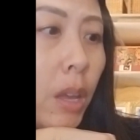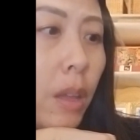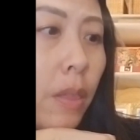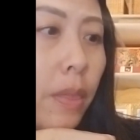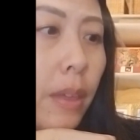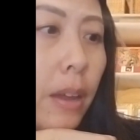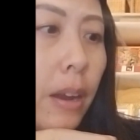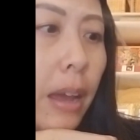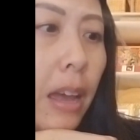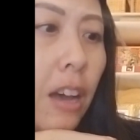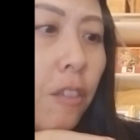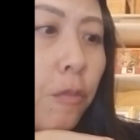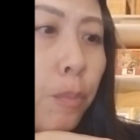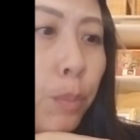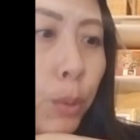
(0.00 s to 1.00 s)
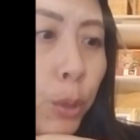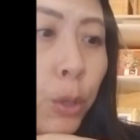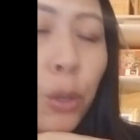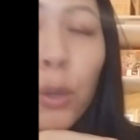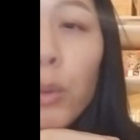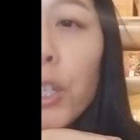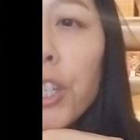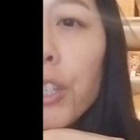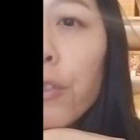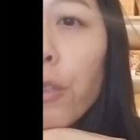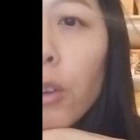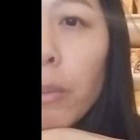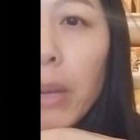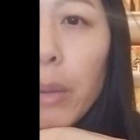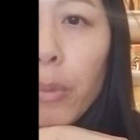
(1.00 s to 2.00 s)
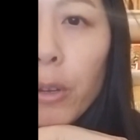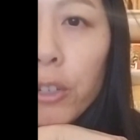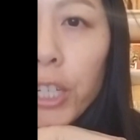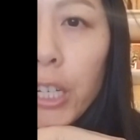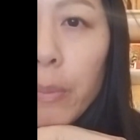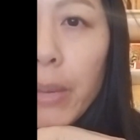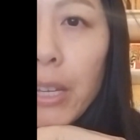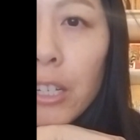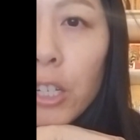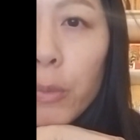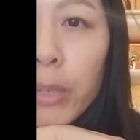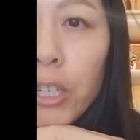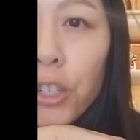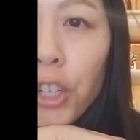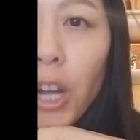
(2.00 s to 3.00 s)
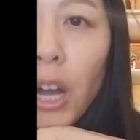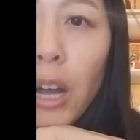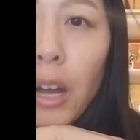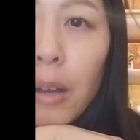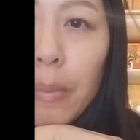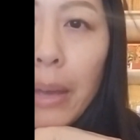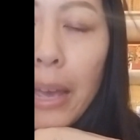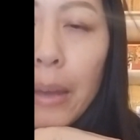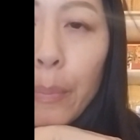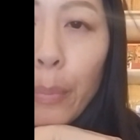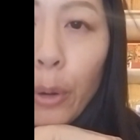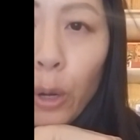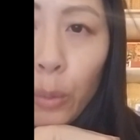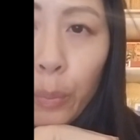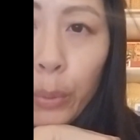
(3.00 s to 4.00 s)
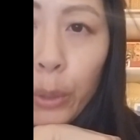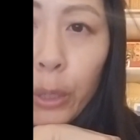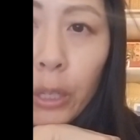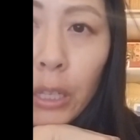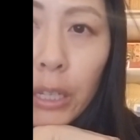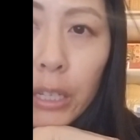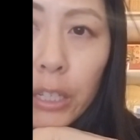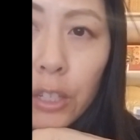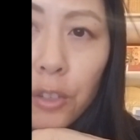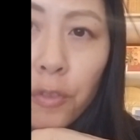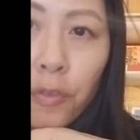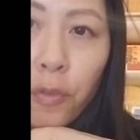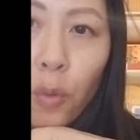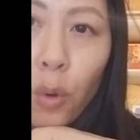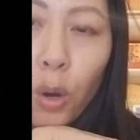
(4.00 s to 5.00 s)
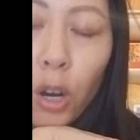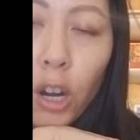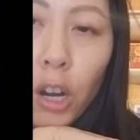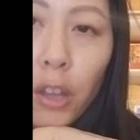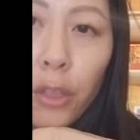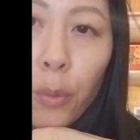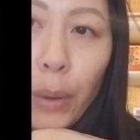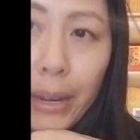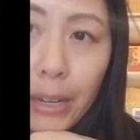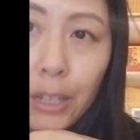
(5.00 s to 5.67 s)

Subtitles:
Then I have blue, which is for my project management job, and purple is for the writing